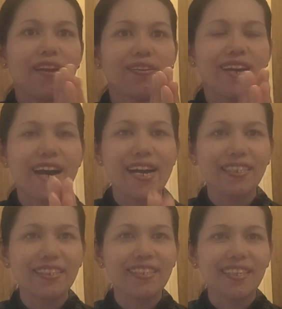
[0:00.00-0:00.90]
Guys,
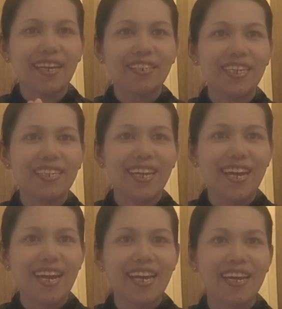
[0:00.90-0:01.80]
this is Auntie
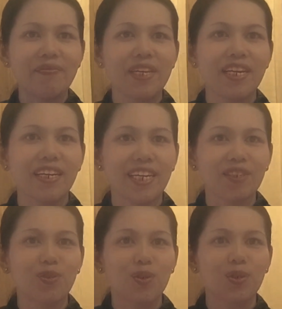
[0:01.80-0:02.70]
again. I'm here again
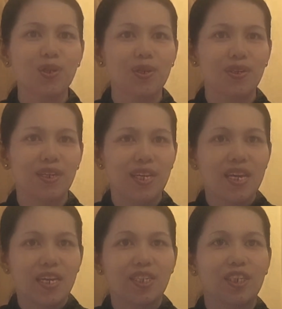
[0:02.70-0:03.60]
to
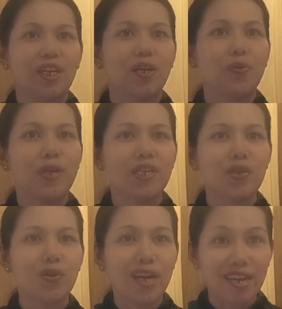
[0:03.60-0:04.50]
share with
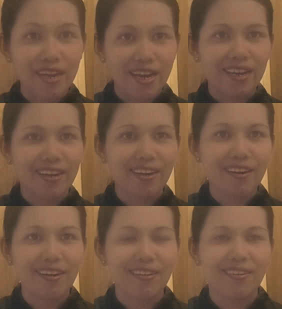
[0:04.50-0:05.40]
you
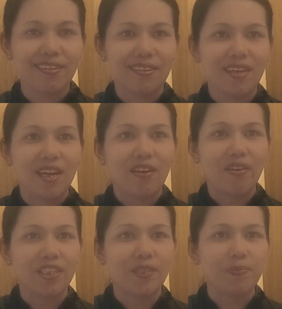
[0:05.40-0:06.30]
another
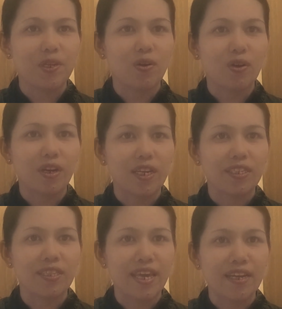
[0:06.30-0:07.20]
recipe or a
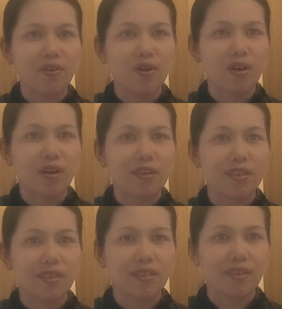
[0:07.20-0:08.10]
snack or
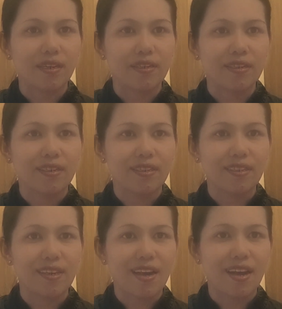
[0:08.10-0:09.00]
dessert.
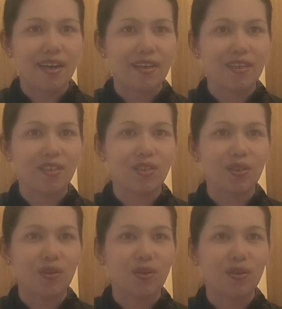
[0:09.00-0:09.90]
Yeah,
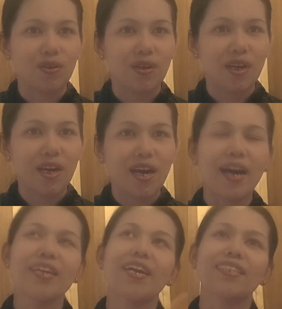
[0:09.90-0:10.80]
so
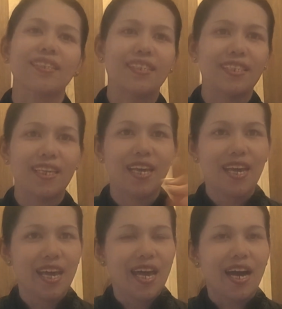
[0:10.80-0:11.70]
yes,
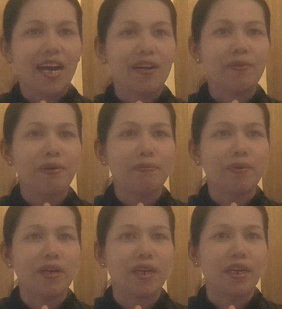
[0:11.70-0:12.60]
I
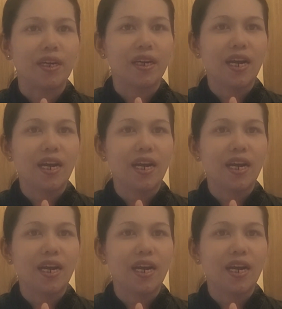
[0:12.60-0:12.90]
remember.